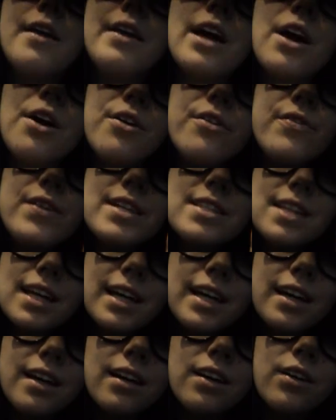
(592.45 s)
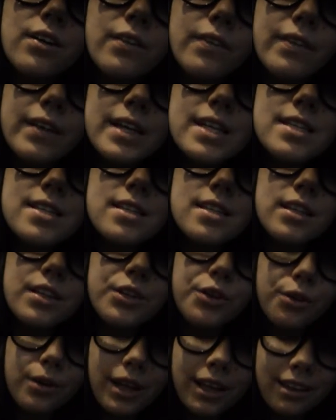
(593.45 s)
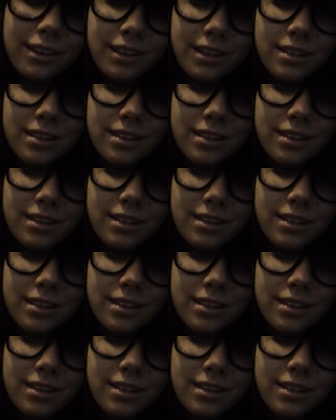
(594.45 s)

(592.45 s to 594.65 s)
Now, if he's like this, and you're like